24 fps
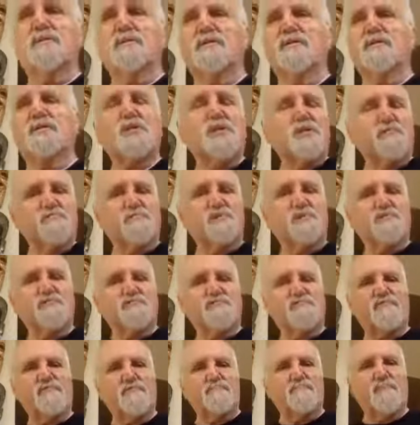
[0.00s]
Seems to
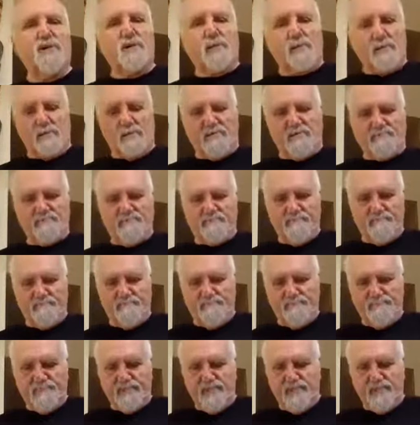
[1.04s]
fit my life
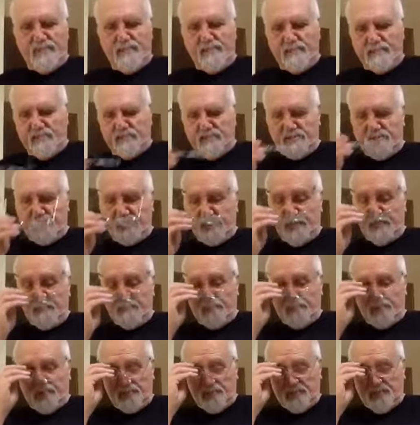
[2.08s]
and the
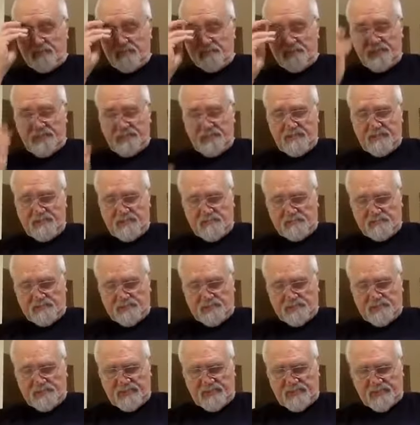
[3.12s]
examples I've seen over the
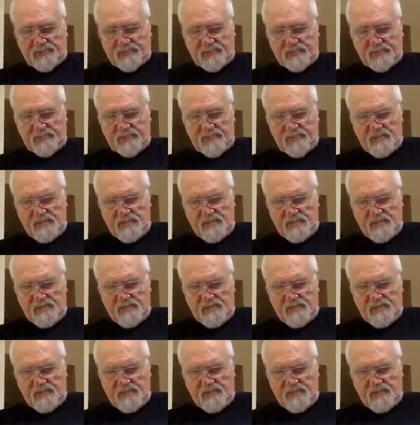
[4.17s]
years.